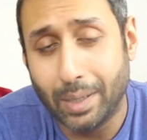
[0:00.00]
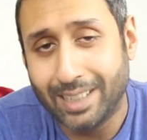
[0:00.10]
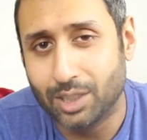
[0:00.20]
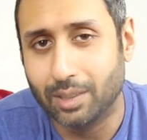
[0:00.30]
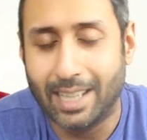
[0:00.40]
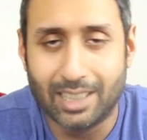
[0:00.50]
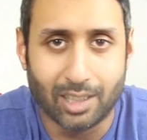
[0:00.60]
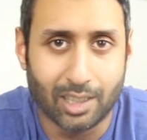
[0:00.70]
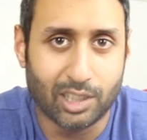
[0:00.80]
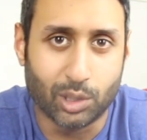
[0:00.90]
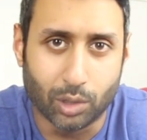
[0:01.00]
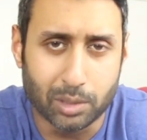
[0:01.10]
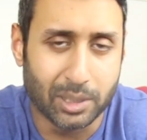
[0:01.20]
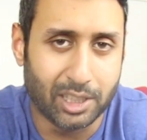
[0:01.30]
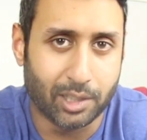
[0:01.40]
based on excellent
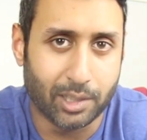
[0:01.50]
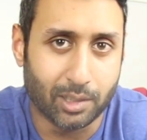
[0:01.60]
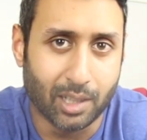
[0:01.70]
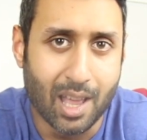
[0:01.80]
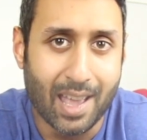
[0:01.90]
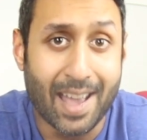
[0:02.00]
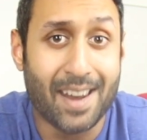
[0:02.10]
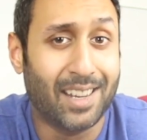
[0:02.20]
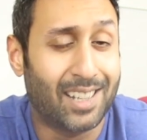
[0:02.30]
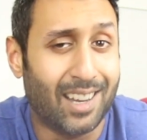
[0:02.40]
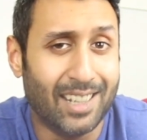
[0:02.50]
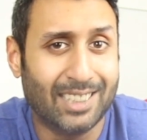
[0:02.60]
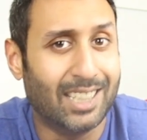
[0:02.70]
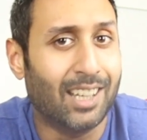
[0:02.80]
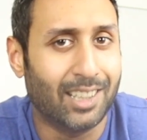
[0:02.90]
source material, and I can't
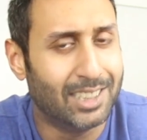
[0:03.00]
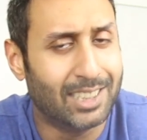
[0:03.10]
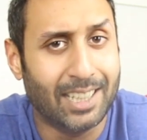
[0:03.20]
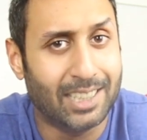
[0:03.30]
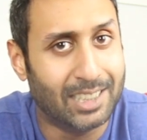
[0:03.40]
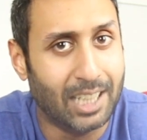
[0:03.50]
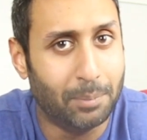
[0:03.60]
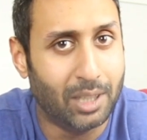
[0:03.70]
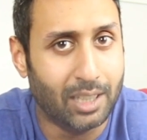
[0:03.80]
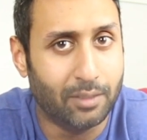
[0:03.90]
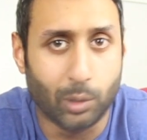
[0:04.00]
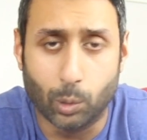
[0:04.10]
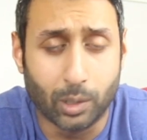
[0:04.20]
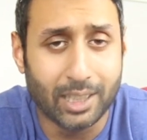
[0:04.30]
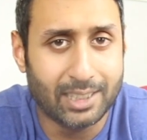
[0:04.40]
exactly say the same thing for
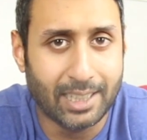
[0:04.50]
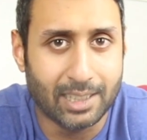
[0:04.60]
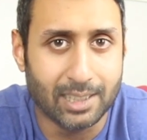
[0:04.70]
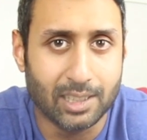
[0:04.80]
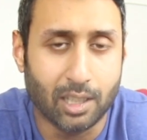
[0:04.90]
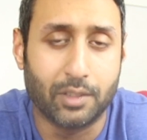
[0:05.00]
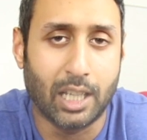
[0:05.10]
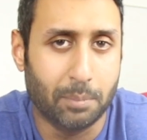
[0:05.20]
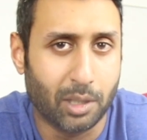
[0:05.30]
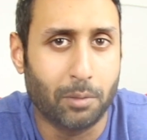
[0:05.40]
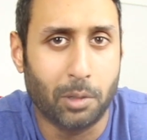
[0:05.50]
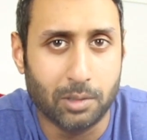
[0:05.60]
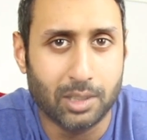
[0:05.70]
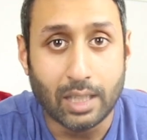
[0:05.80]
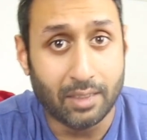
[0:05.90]
all the seasons of Game of
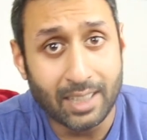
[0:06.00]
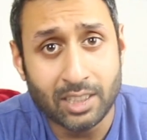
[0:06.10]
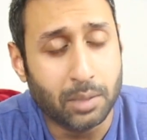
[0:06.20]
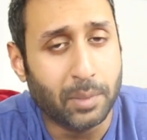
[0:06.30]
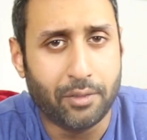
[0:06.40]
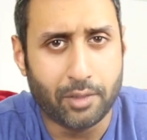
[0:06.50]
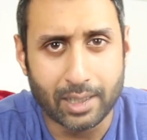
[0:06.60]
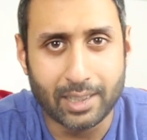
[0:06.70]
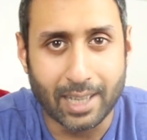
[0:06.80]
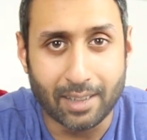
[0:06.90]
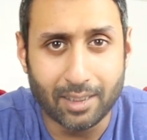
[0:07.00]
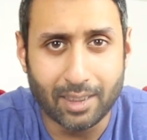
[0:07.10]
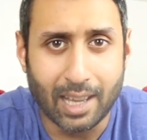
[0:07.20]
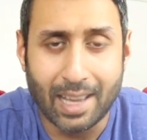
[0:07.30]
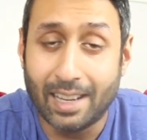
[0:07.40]
Thrones. Now, thanks to my friend
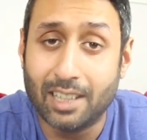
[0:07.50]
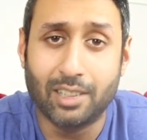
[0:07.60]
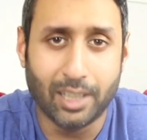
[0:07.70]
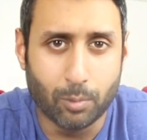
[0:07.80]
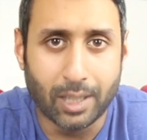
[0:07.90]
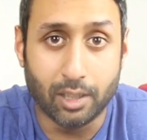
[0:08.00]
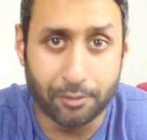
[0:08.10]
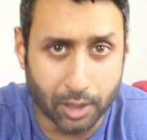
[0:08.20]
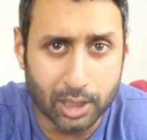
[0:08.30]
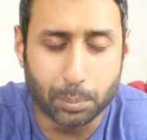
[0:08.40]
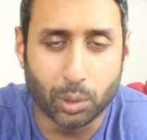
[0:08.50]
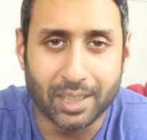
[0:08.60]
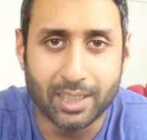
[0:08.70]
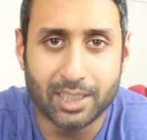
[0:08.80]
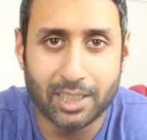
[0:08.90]
Kenneth, I had actually read the first book in the